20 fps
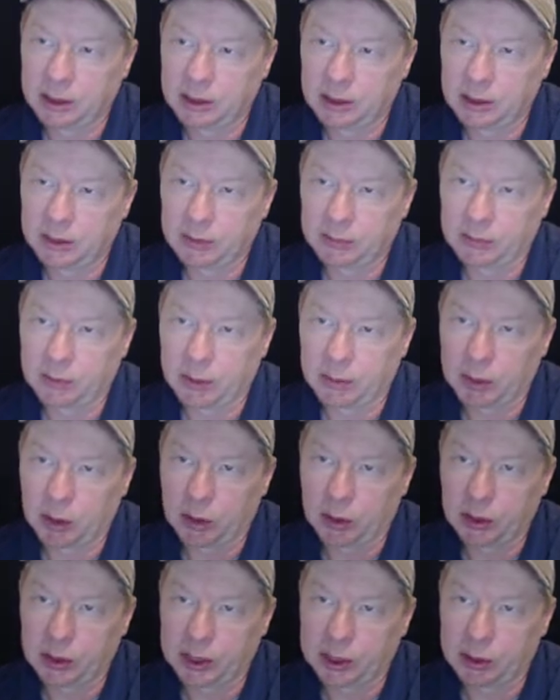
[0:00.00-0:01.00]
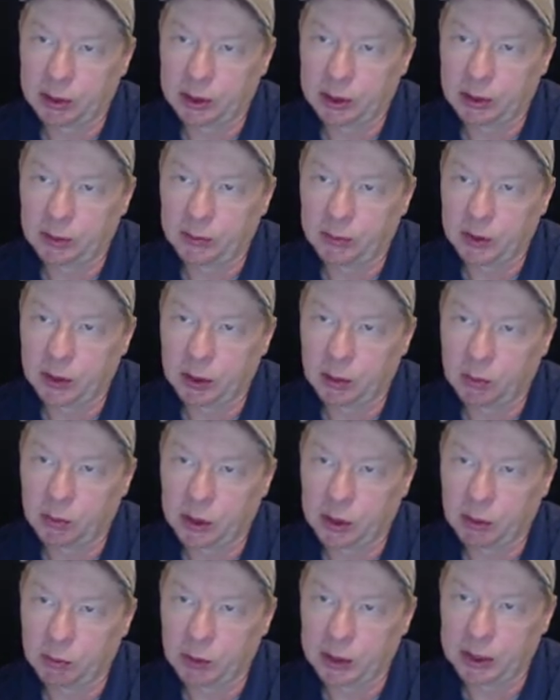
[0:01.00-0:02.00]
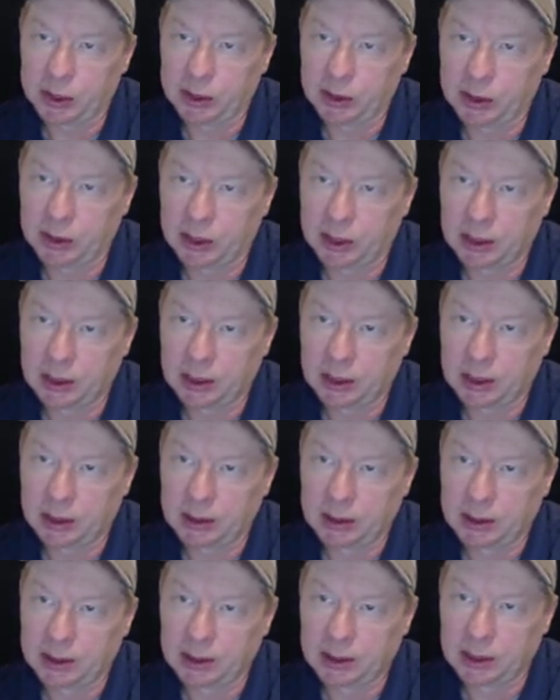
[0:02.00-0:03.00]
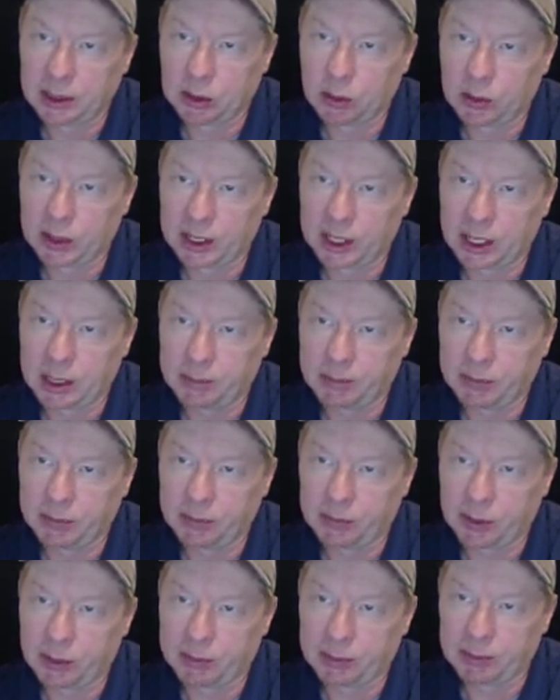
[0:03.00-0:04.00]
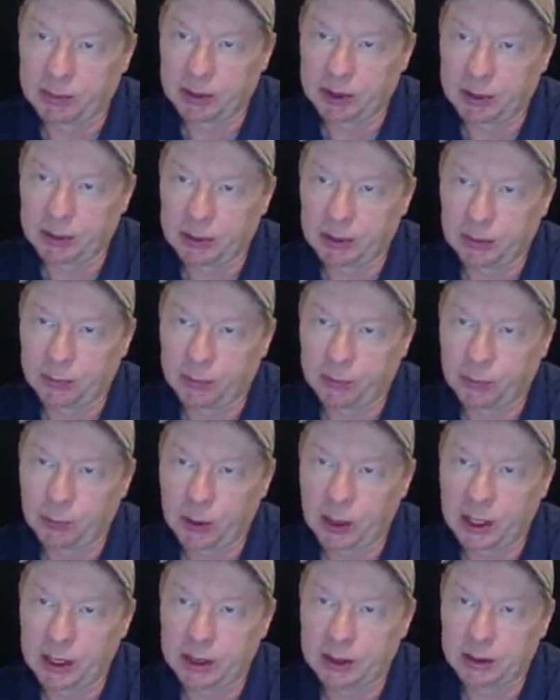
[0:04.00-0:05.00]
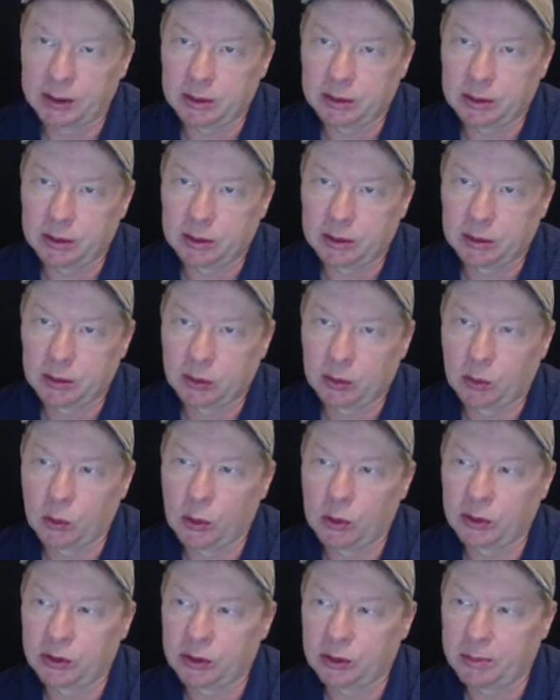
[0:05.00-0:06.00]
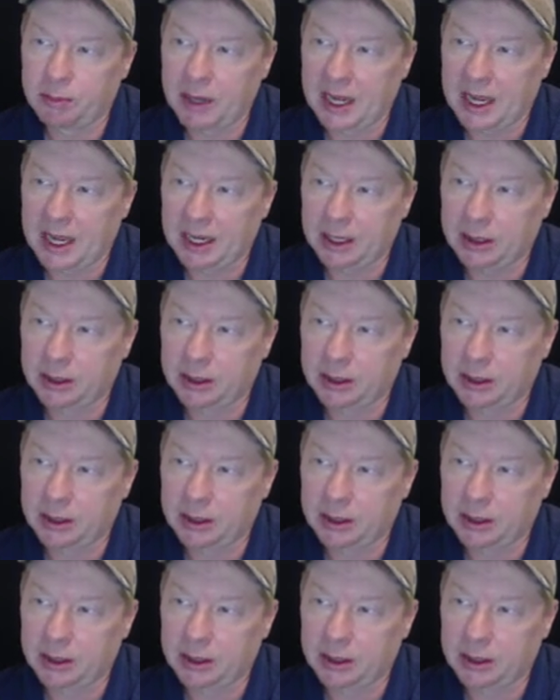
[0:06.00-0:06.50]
from earlier in the film where we're going up from the front towards the back